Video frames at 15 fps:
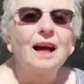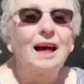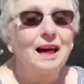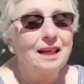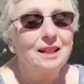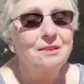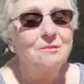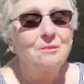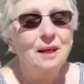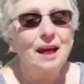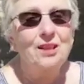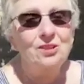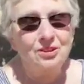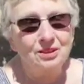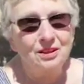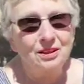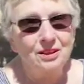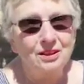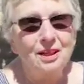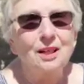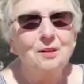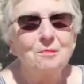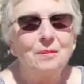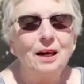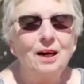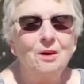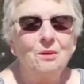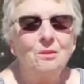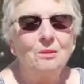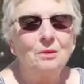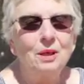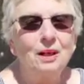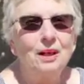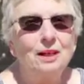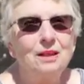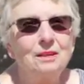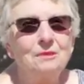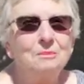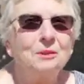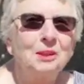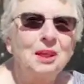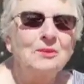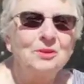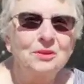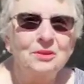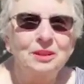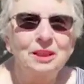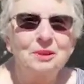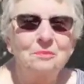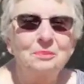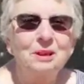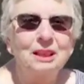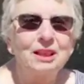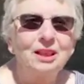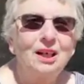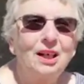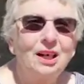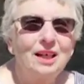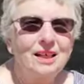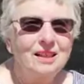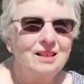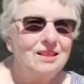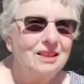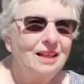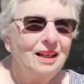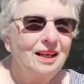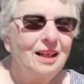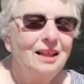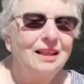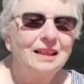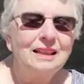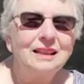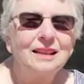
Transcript: I am passionate about uh, Bluff Street because uh,